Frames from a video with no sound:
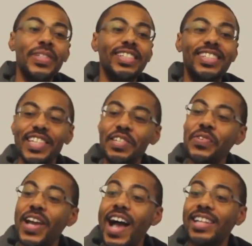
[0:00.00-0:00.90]
to see
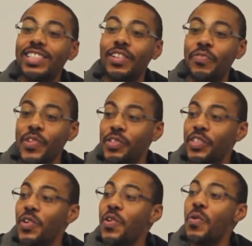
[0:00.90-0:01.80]
you guys in the
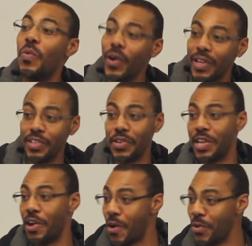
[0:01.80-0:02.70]
future working on
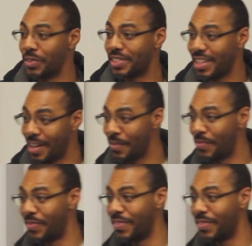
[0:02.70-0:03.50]
your own stuff,